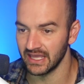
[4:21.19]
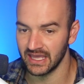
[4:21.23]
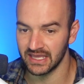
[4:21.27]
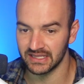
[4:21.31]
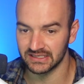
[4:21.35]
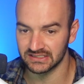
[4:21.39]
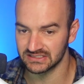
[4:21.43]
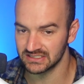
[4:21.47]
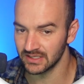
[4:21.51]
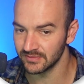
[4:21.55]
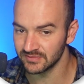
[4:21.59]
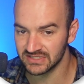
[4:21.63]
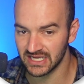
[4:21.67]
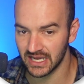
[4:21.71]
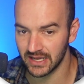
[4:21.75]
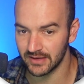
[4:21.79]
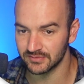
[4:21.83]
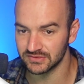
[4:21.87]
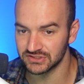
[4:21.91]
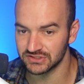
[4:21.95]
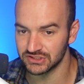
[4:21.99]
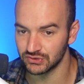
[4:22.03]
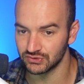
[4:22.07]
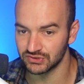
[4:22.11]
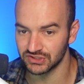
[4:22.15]
And
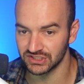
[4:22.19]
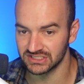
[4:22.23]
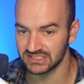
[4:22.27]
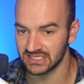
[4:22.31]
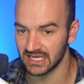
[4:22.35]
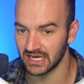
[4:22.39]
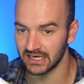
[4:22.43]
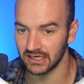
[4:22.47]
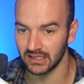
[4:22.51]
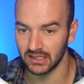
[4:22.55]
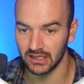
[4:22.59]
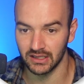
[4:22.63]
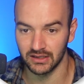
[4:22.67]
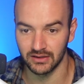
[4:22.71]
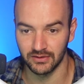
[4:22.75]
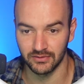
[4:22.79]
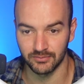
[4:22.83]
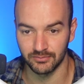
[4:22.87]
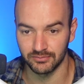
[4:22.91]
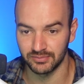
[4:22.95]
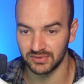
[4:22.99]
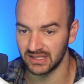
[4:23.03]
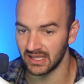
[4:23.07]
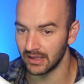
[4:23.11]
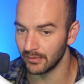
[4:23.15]
sometimes you just gotta
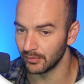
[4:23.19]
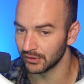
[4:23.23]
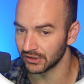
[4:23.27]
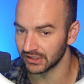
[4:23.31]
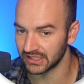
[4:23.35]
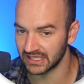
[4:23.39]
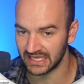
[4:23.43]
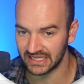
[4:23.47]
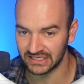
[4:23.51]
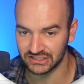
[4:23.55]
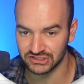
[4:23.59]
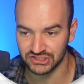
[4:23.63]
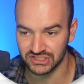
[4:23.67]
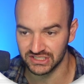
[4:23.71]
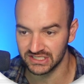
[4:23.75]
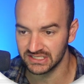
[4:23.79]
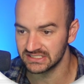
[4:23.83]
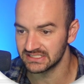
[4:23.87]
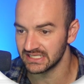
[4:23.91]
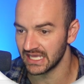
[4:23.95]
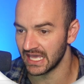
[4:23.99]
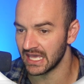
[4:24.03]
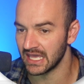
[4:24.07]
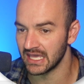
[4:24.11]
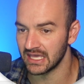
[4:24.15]
be able to catch this
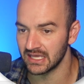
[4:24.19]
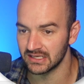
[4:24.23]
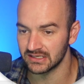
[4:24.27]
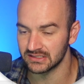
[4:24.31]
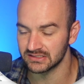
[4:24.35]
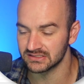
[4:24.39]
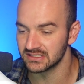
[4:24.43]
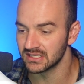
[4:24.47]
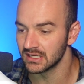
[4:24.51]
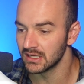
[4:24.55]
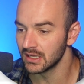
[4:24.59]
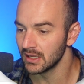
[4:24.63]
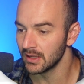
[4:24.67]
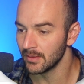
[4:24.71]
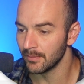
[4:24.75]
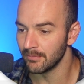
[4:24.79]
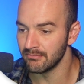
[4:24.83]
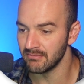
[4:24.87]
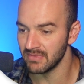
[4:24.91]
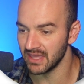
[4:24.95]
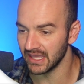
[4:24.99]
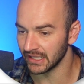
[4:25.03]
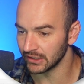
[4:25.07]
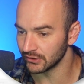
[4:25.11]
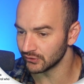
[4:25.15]
and
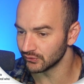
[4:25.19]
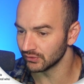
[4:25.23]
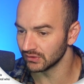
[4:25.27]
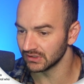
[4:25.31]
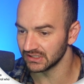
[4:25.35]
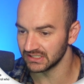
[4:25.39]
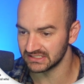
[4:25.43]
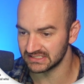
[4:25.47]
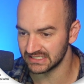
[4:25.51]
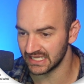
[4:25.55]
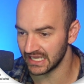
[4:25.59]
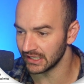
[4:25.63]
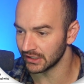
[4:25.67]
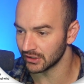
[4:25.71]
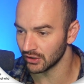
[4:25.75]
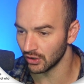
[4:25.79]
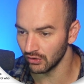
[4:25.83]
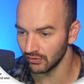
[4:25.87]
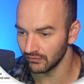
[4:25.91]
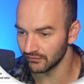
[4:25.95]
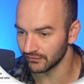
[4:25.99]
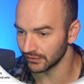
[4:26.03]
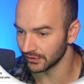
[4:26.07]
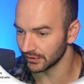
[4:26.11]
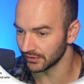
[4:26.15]
manually take
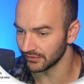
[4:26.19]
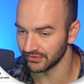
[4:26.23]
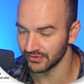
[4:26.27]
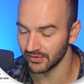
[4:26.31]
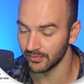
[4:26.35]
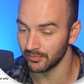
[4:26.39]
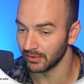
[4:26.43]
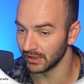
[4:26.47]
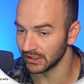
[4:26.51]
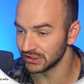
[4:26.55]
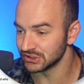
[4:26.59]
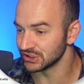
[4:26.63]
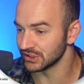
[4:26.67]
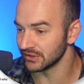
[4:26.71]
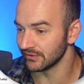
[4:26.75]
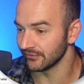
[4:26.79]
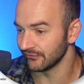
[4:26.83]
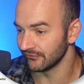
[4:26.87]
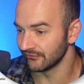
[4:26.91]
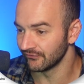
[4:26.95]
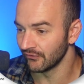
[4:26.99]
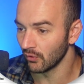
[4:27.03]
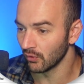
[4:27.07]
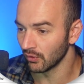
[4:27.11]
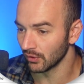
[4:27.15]
over the budget
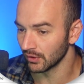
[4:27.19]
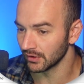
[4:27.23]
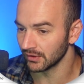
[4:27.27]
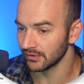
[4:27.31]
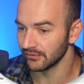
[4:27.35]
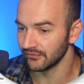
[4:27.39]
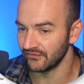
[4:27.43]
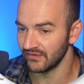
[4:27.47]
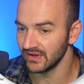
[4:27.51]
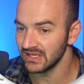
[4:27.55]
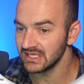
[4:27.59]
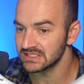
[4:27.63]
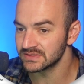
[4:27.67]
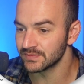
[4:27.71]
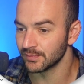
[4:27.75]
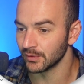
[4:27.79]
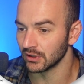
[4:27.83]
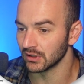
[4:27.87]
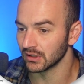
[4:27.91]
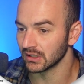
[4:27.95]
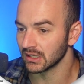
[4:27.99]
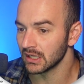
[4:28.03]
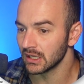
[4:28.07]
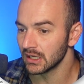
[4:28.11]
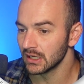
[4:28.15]
for
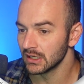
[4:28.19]
Facebook.